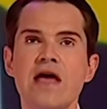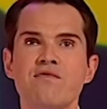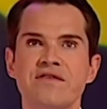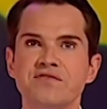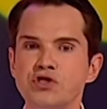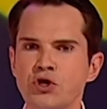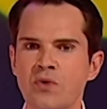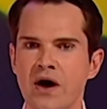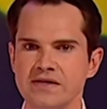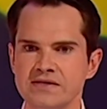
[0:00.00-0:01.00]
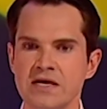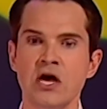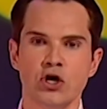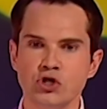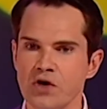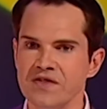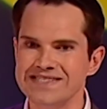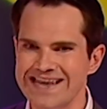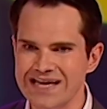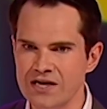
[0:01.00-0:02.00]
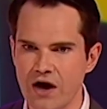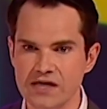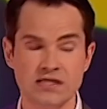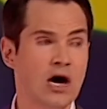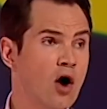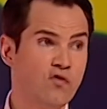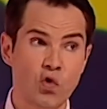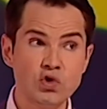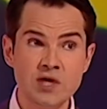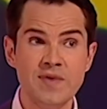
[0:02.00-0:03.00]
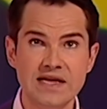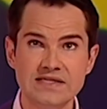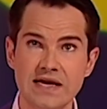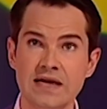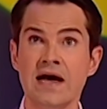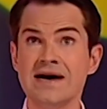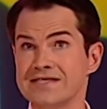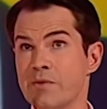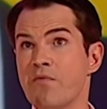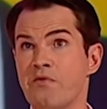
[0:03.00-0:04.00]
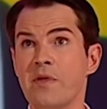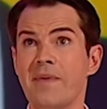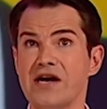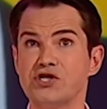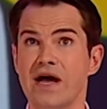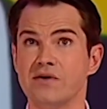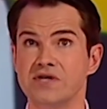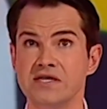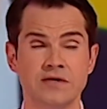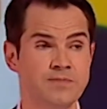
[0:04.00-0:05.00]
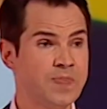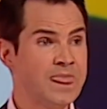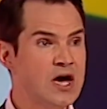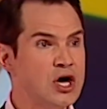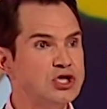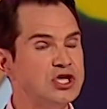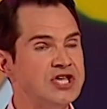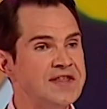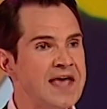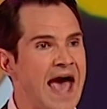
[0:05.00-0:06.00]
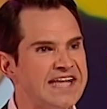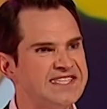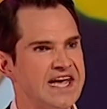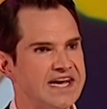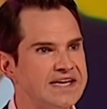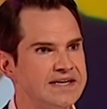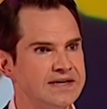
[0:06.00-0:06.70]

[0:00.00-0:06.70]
It ran for 2 nights. Because on the second night, 40 minutes in, someone from the back shouted, "She's in the attic!"